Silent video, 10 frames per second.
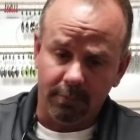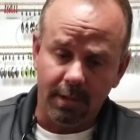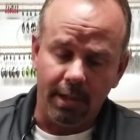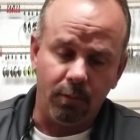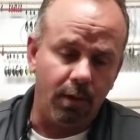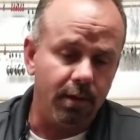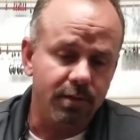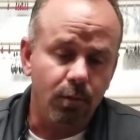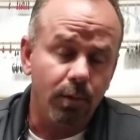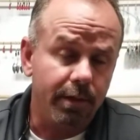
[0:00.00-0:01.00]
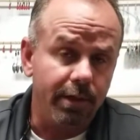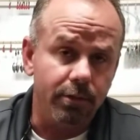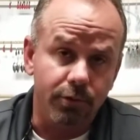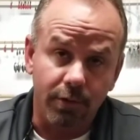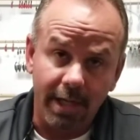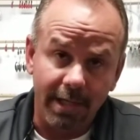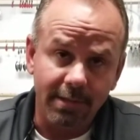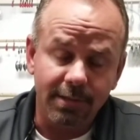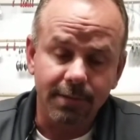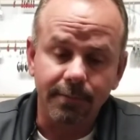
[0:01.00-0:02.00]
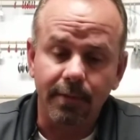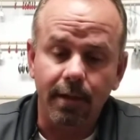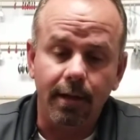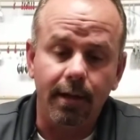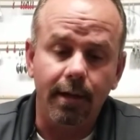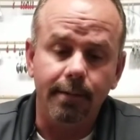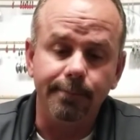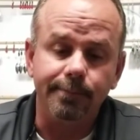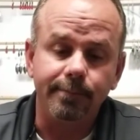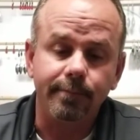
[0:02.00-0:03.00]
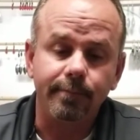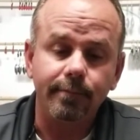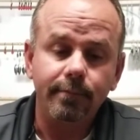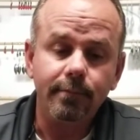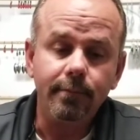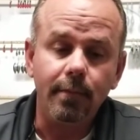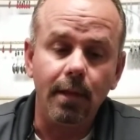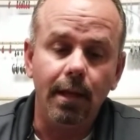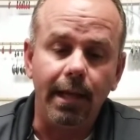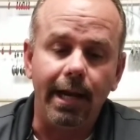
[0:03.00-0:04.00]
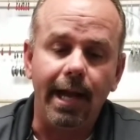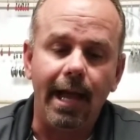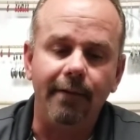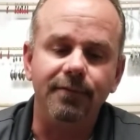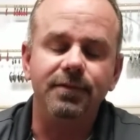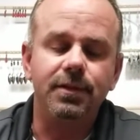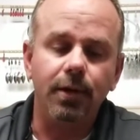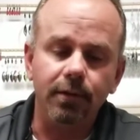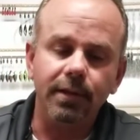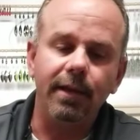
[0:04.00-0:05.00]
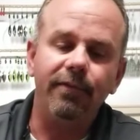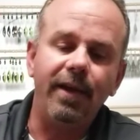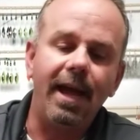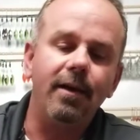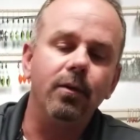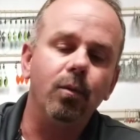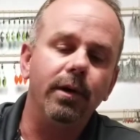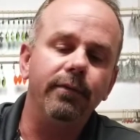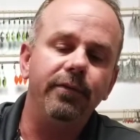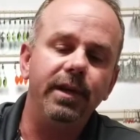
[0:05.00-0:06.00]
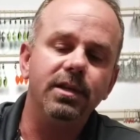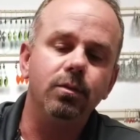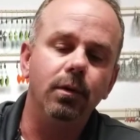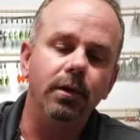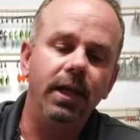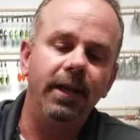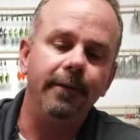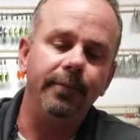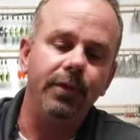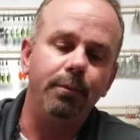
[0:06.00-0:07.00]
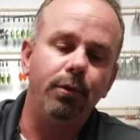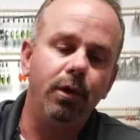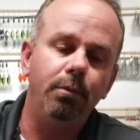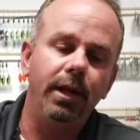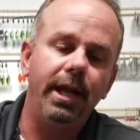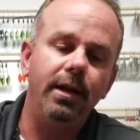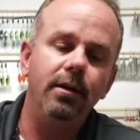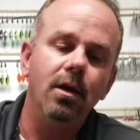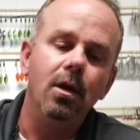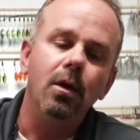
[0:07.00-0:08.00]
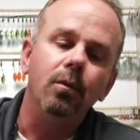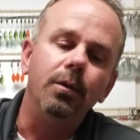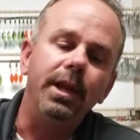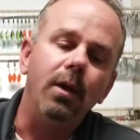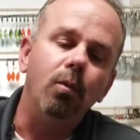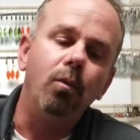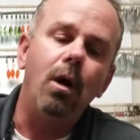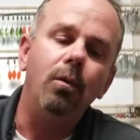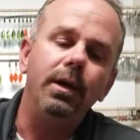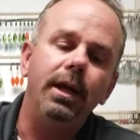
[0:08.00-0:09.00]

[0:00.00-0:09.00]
It will also work in your drains. And I've certainly found where fish will hit the pro blade when they won't